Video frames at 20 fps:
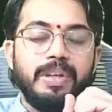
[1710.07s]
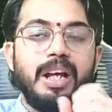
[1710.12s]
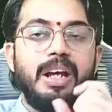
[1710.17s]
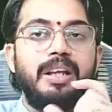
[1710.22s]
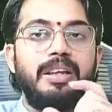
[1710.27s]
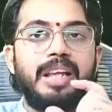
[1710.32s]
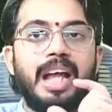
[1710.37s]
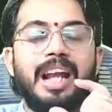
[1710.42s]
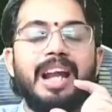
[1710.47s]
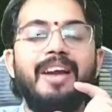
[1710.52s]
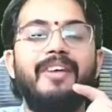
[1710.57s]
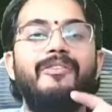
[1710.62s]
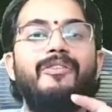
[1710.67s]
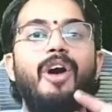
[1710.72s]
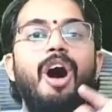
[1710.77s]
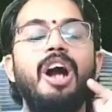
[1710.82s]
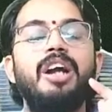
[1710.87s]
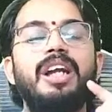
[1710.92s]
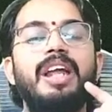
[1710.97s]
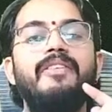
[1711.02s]
then
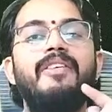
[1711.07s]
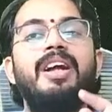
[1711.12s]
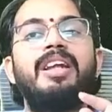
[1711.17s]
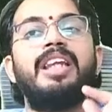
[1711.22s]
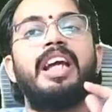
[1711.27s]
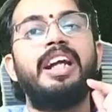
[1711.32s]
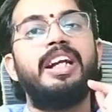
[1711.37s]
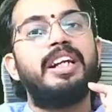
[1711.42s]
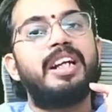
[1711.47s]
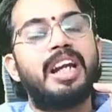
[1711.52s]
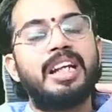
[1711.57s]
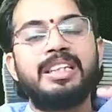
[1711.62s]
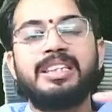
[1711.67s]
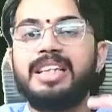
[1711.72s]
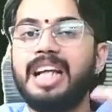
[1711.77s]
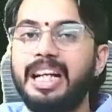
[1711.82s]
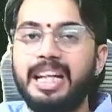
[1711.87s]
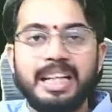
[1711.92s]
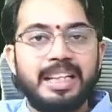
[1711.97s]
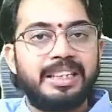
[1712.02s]
whatever the interest
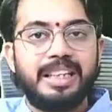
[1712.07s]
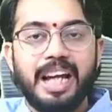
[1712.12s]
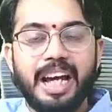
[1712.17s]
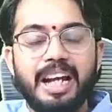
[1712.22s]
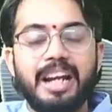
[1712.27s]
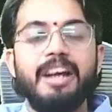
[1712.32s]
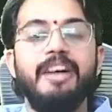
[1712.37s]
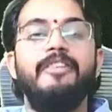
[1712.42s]
that is there